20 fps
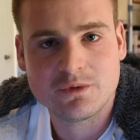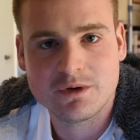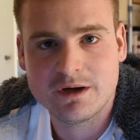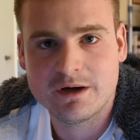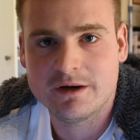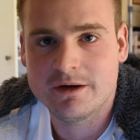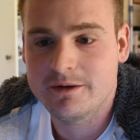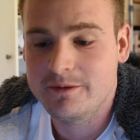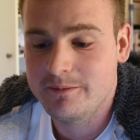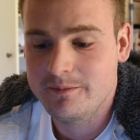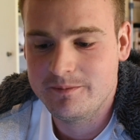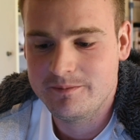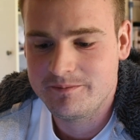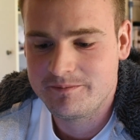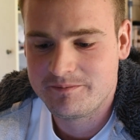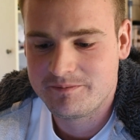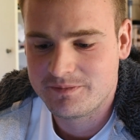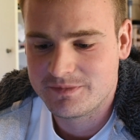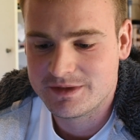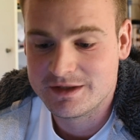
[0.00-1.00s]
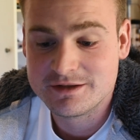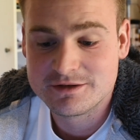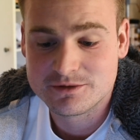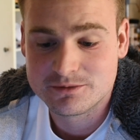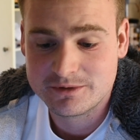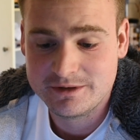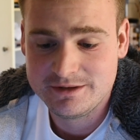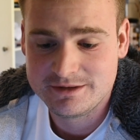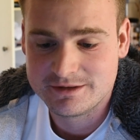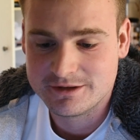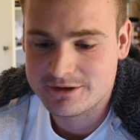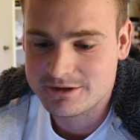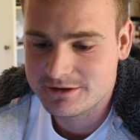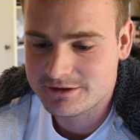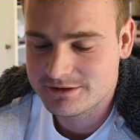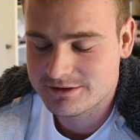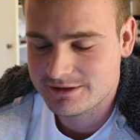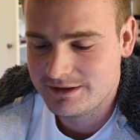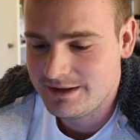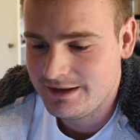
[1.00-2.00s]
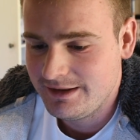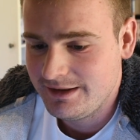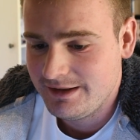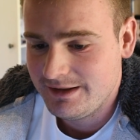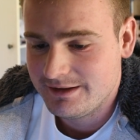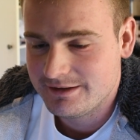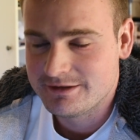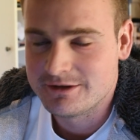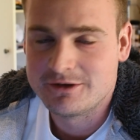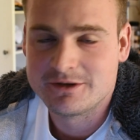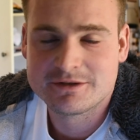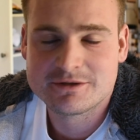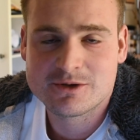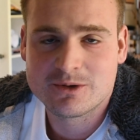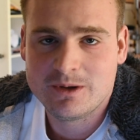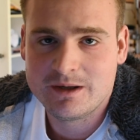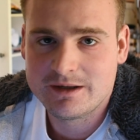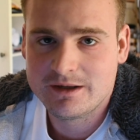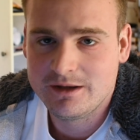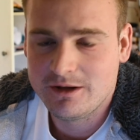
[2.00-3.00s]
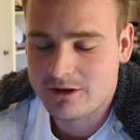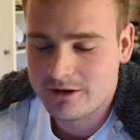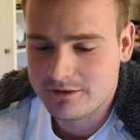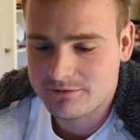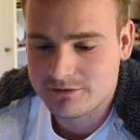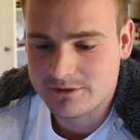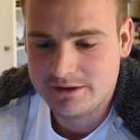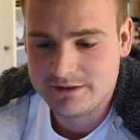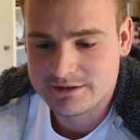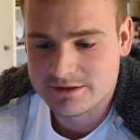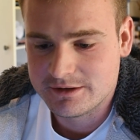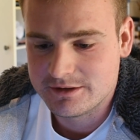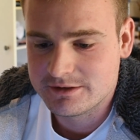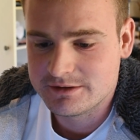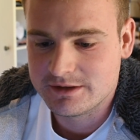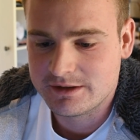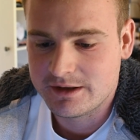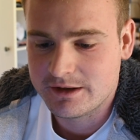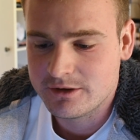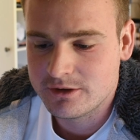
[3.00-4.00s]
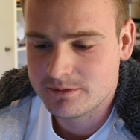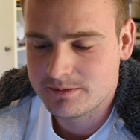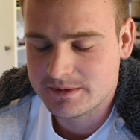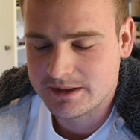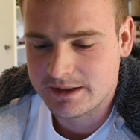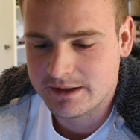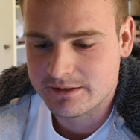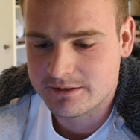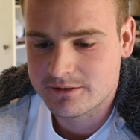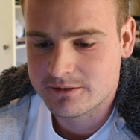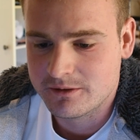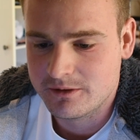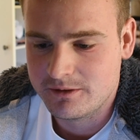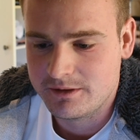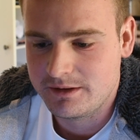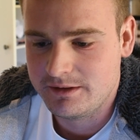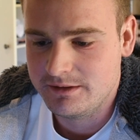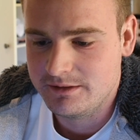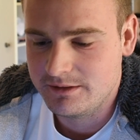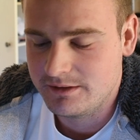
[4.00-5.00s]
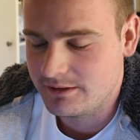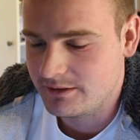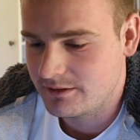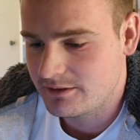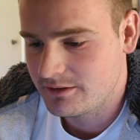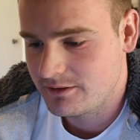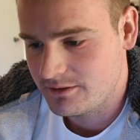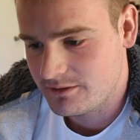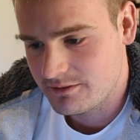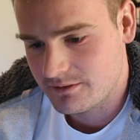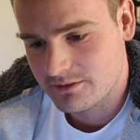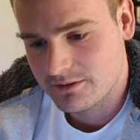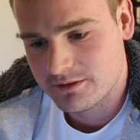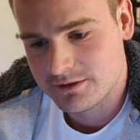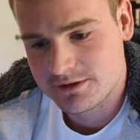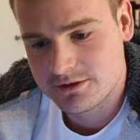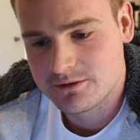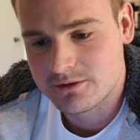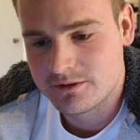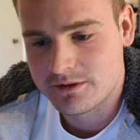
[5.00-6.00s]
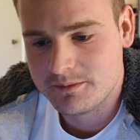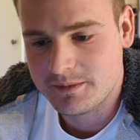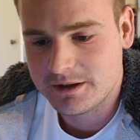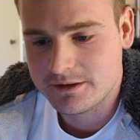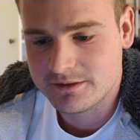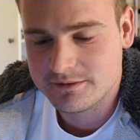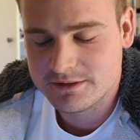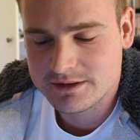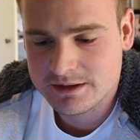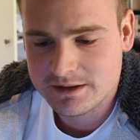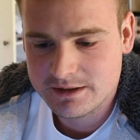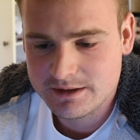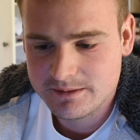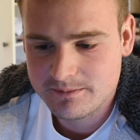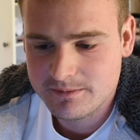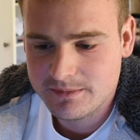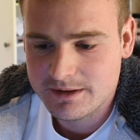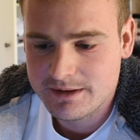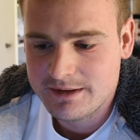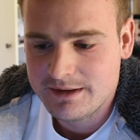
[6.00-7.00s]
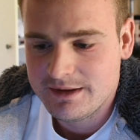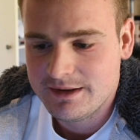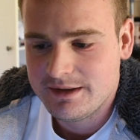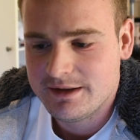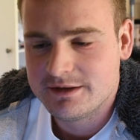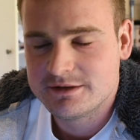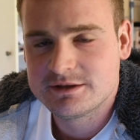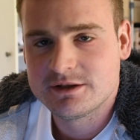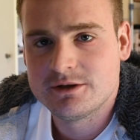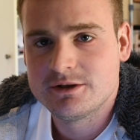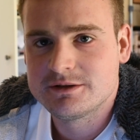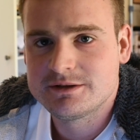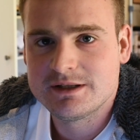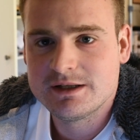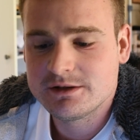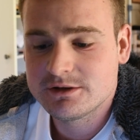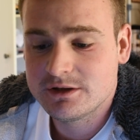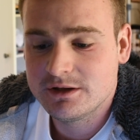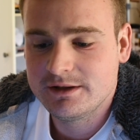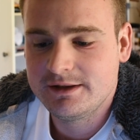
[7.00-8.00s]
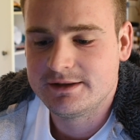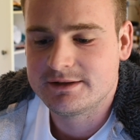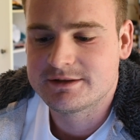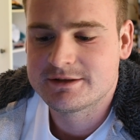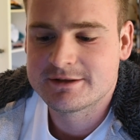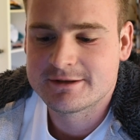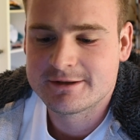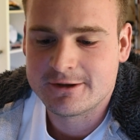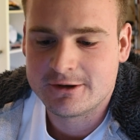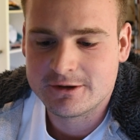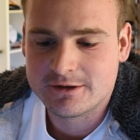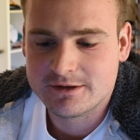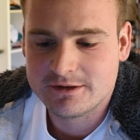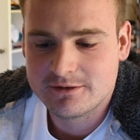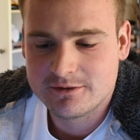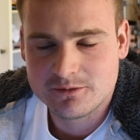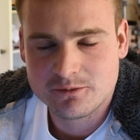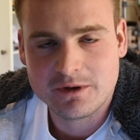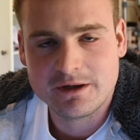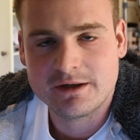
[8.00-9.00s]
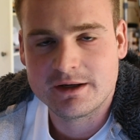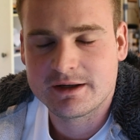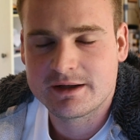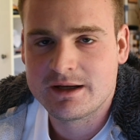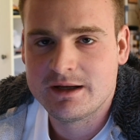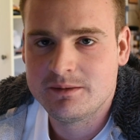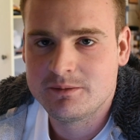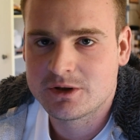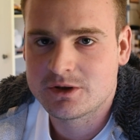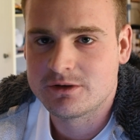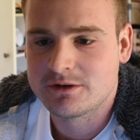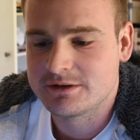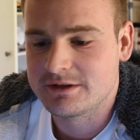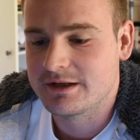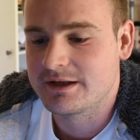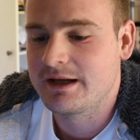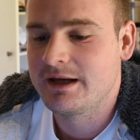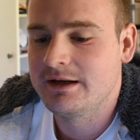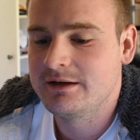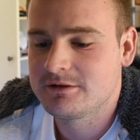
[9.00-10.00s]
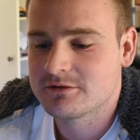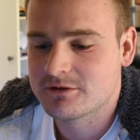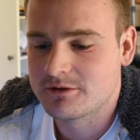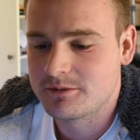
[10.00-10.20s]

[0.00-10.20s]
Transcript: um, this research. So it's quite a lot of research, and I hope to get through it in a, a short amount of time. So essentially it started when I came across a case